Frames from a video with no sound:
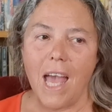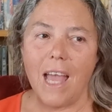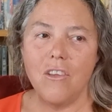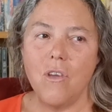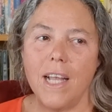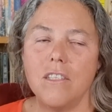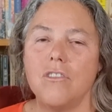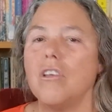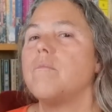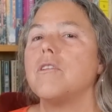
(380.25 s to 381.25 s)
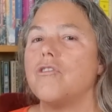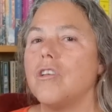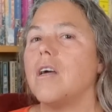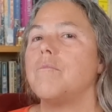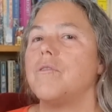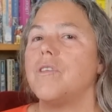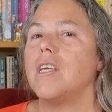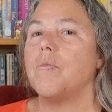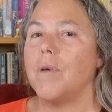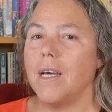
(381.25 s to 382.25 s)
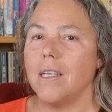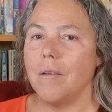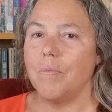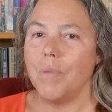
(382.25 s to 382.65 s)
and you had so much time to think about it